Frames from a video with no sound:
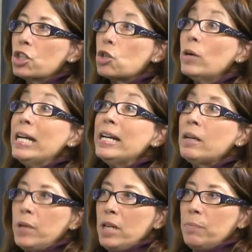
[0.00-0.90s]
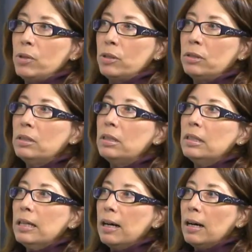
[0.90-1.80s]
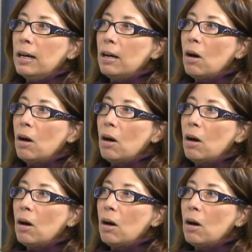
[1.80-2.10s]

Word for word: training people uh,